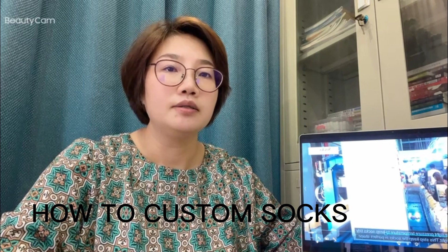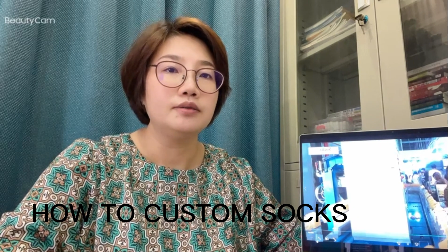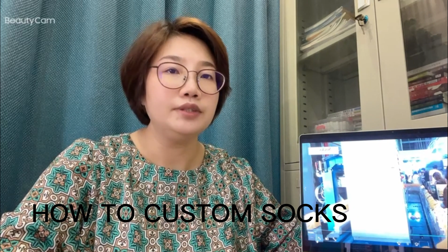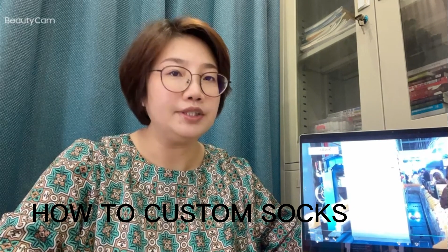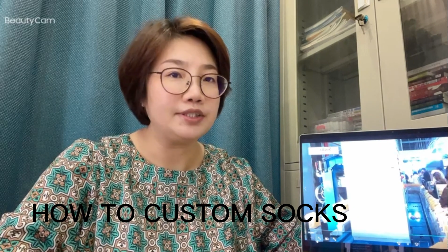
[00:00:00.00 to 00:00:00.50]

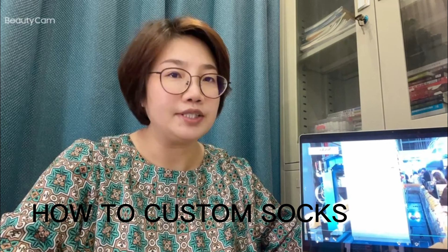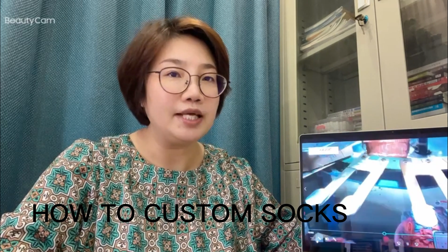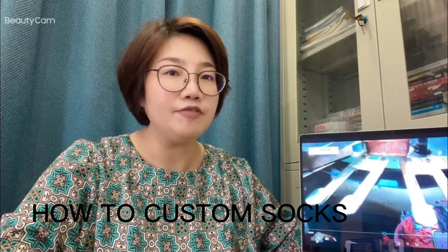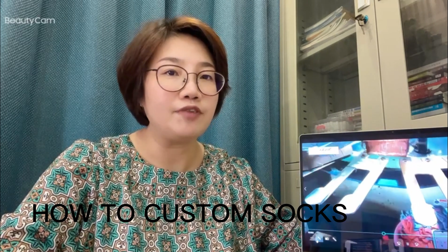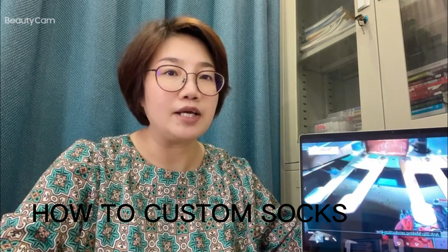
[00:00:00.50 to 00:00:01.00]
The
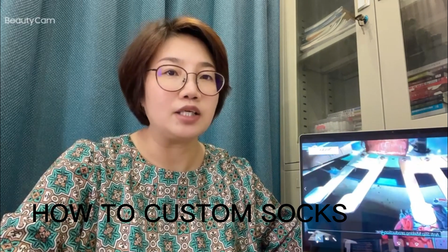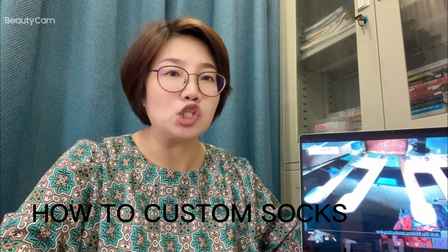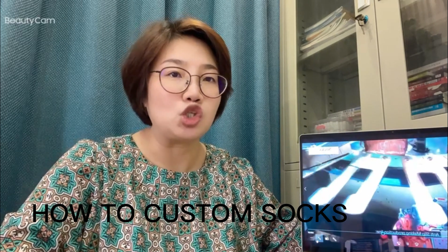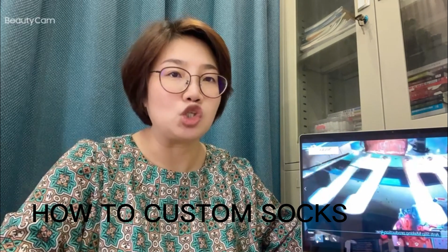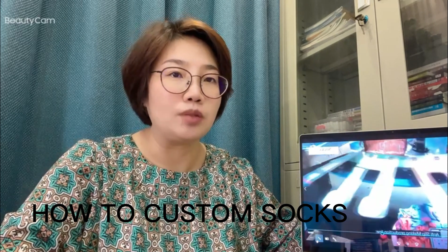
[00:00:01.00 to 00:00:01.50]
design file
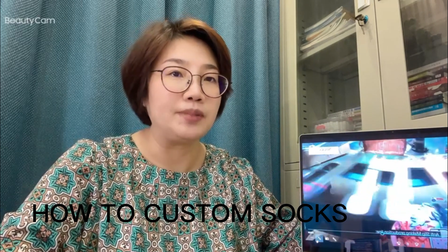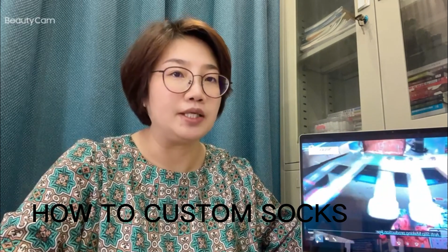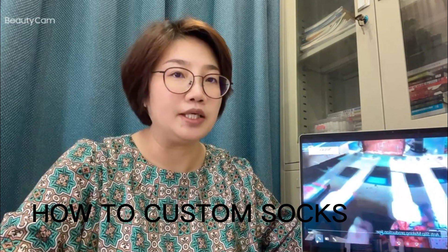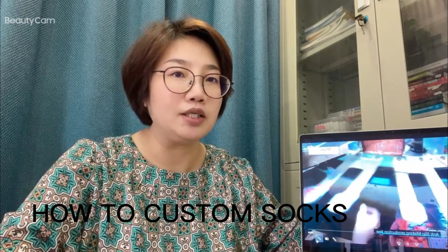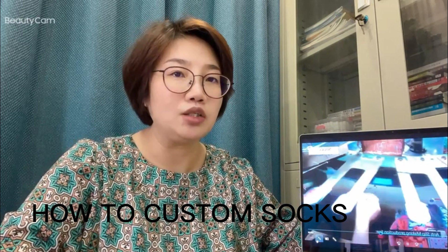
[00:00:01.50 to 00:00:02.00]
should be
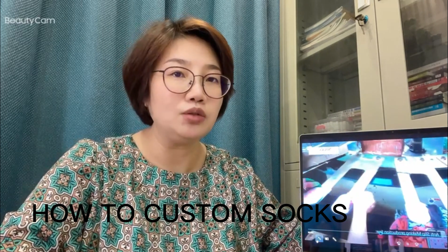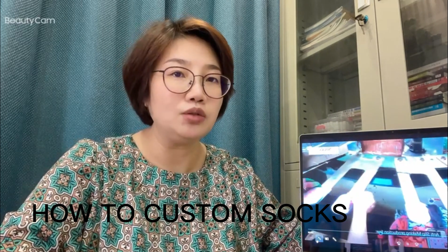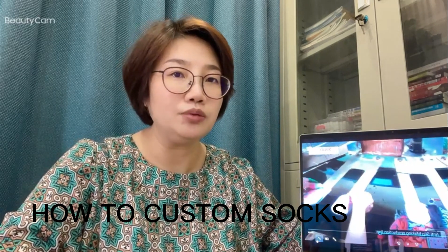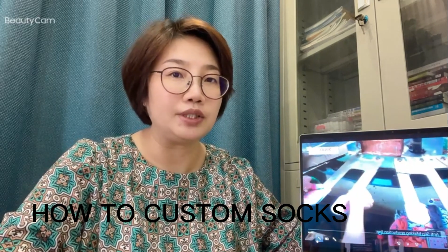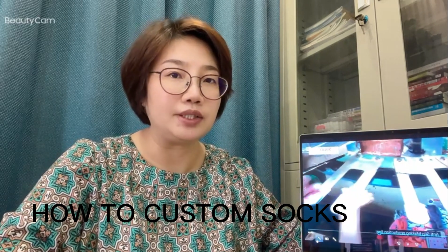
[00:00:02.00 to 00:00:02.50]

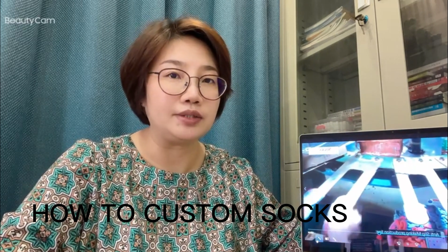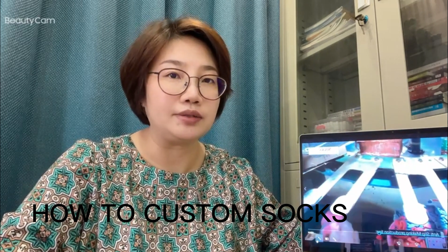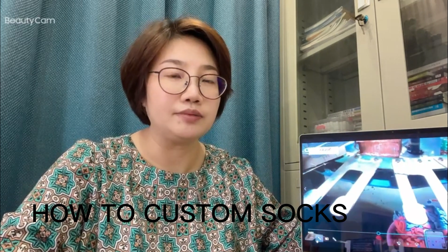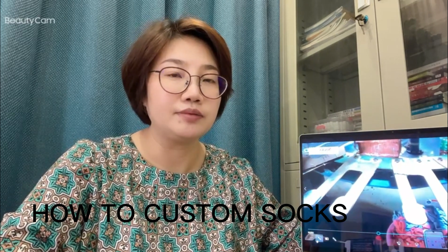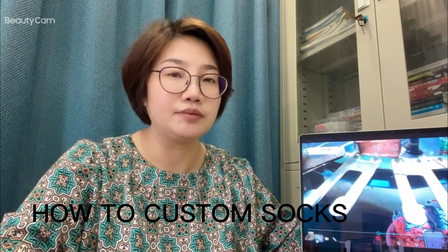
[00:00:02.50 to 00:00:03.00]
included
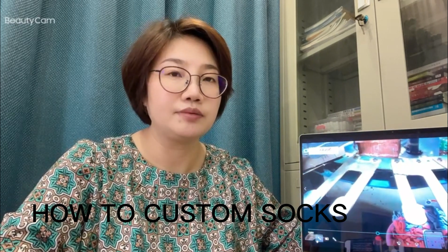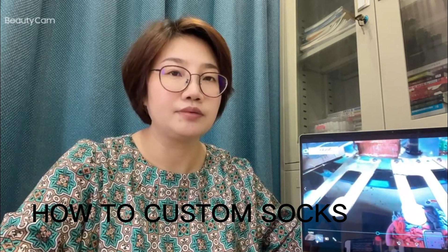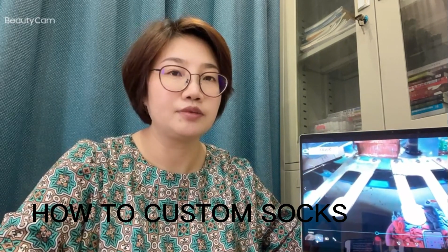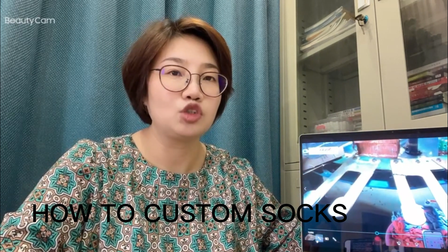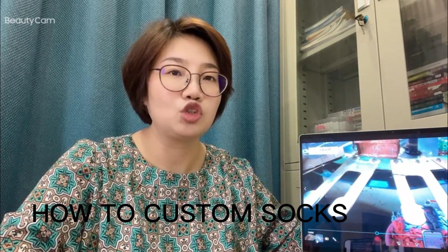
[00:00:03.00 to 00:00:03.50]

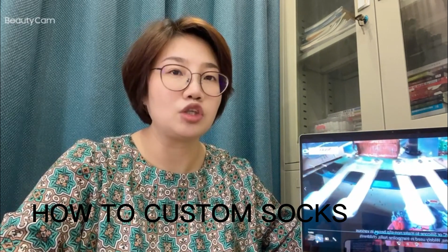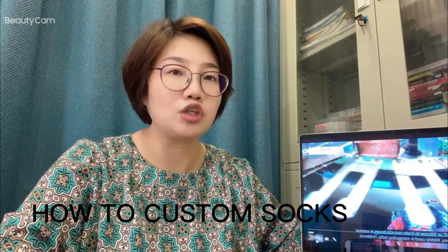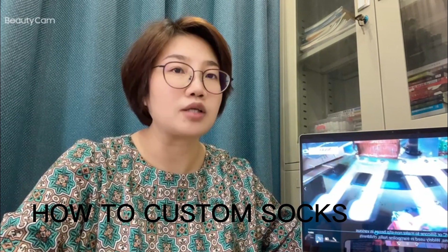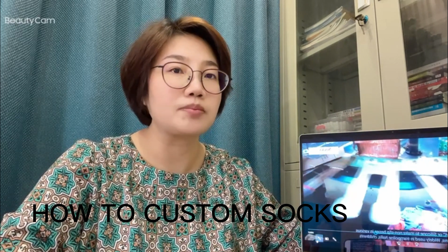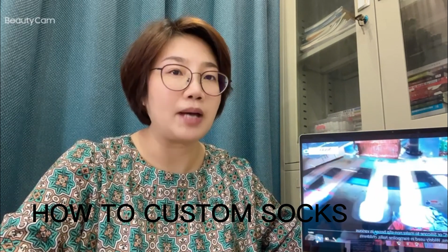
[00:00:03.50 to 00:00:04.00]

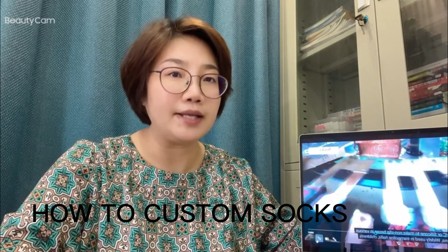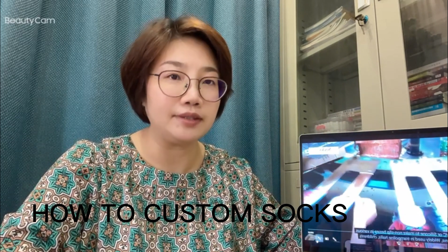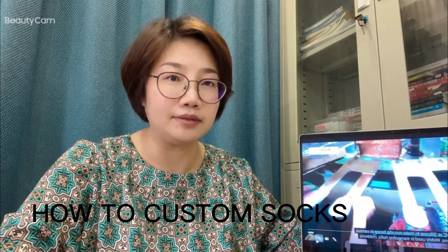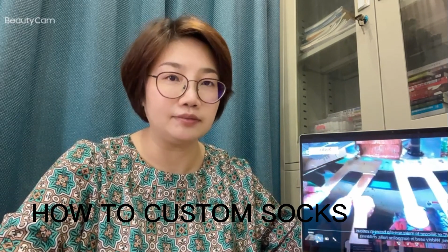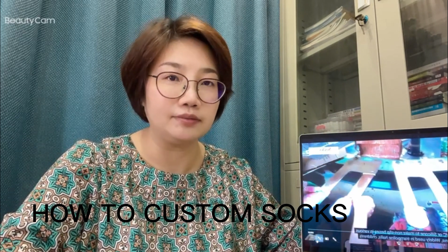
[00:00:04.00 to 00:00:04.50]
socks
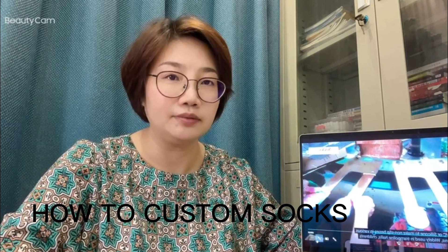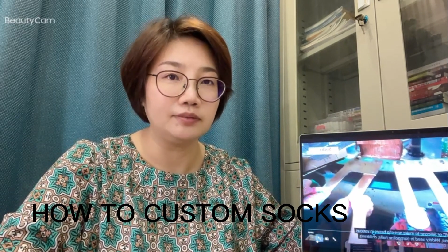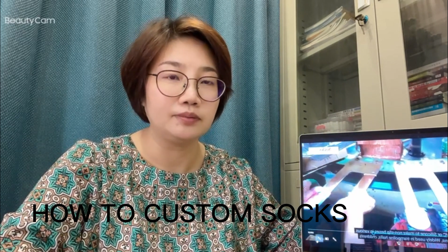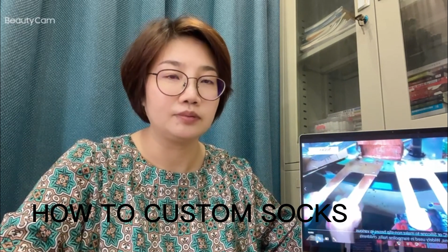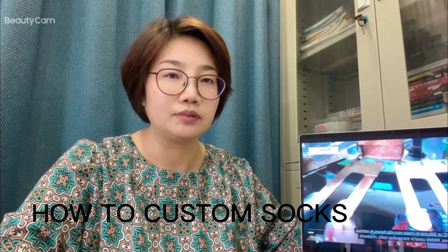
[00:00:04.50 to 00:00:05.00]
pattern,
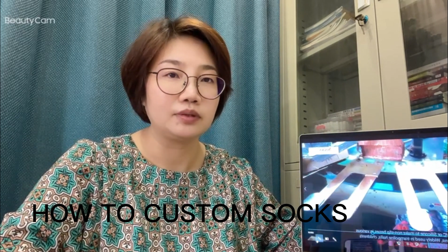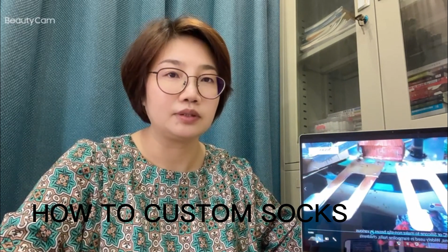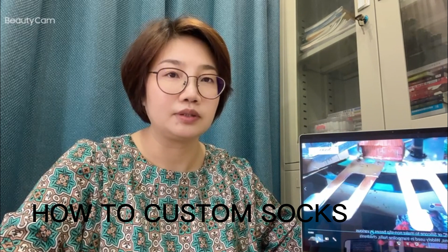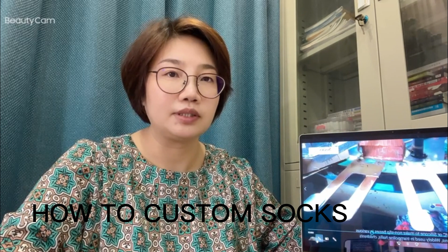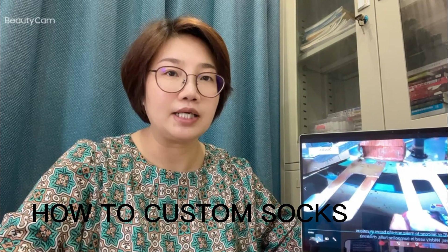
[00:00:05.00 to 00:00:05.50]

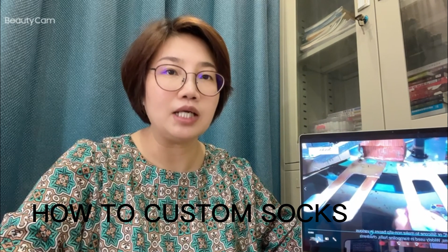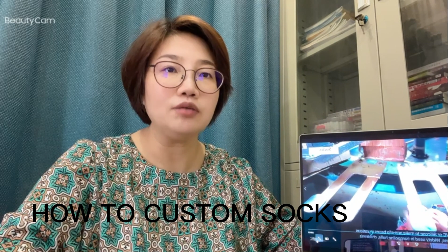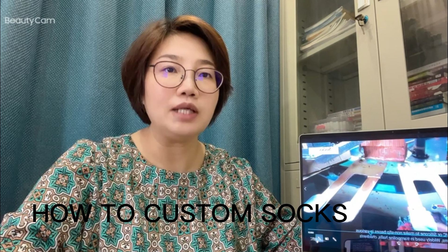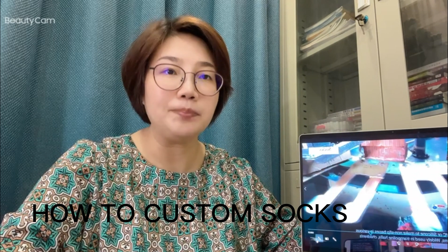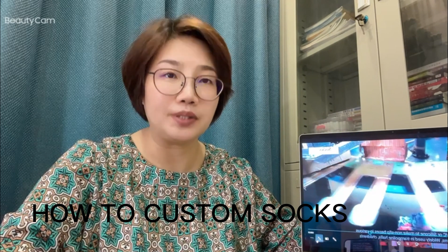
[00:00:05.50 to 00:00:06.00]
color
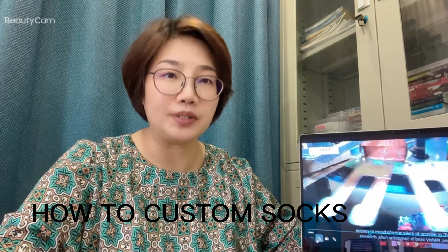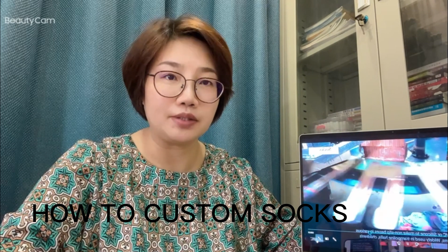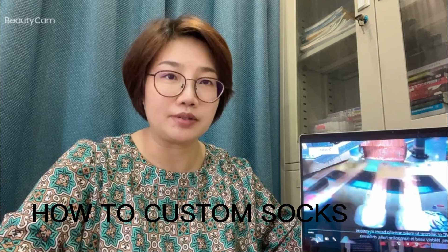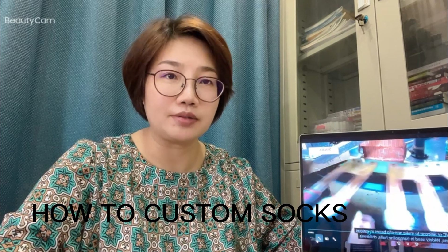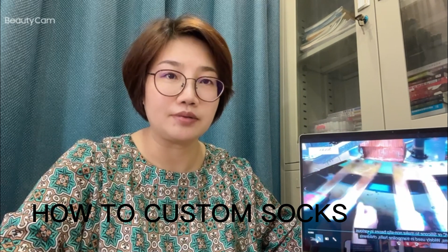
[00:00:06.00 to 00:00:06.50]

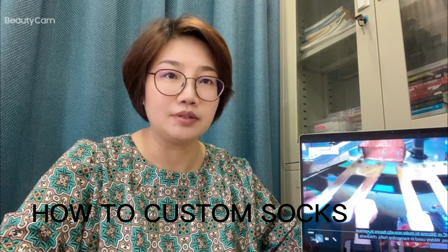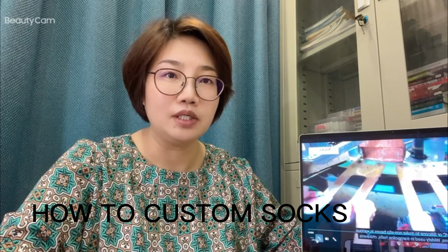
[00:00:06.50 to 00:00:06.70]
numbers.